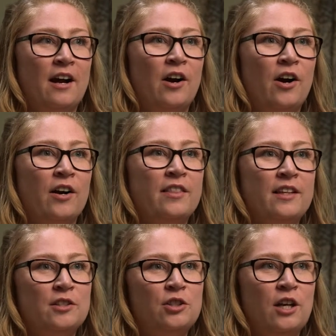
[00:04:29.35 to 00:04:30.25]
are
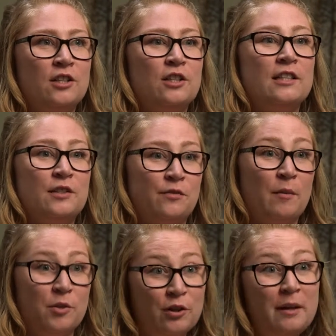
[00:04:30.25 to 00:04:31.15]
these changes
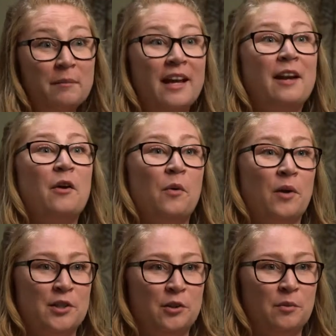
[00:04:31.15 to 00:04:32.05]
from treatment
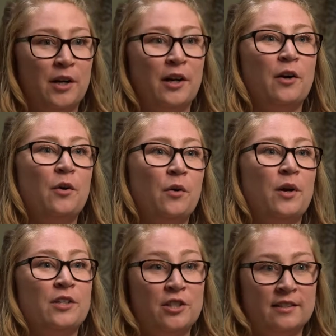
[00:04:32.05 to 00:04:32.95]
or tumor
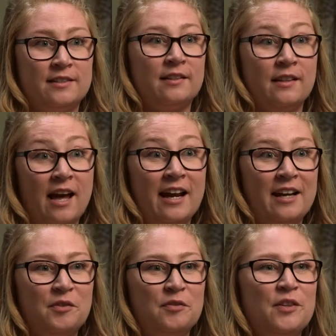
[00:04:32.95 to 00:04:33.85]
or just
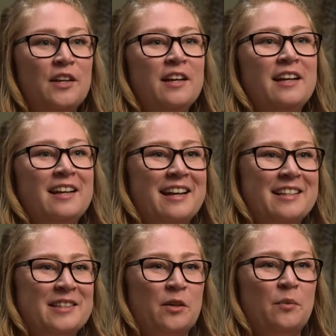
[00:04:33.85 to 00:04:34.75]
life?
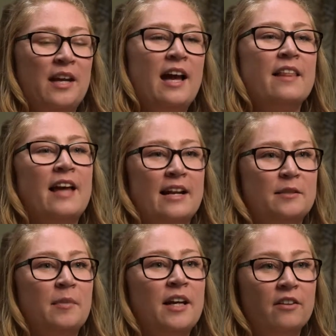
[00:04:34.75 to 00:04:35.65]
And so we had that
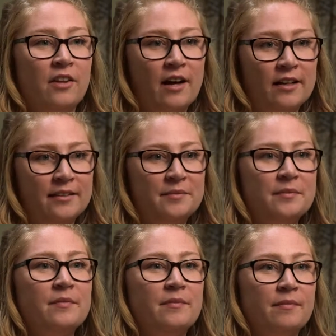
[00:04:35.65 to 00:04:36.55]
debate a lot.
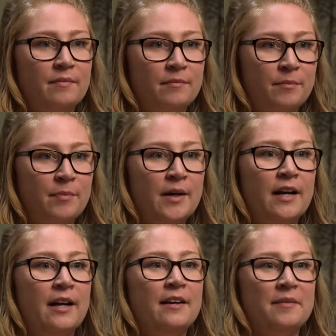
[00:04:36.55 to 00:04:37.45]

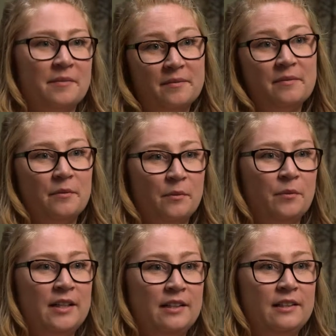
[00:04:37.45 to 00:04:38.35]
But
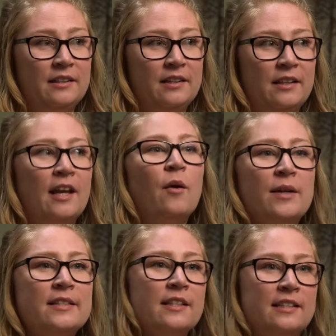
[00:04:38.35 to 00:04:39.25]
they
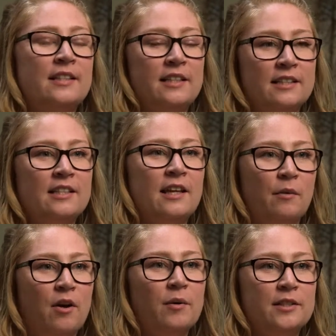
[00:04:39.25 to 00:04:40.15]
always listened. They
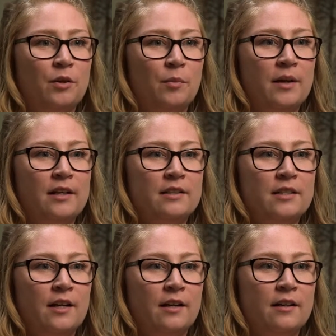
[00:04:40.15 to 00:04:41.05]
were always open
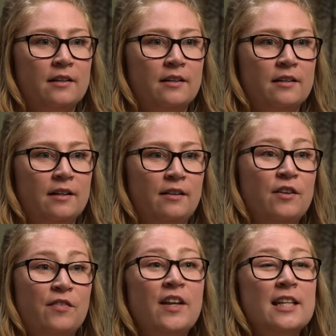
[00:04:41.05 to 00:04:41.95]
to, even
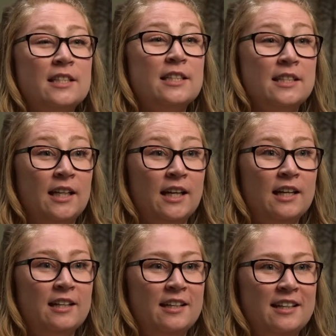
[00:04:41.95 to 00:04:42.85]
if they didn't see
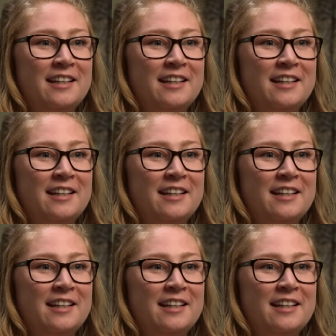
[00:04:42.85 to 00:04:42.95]
it,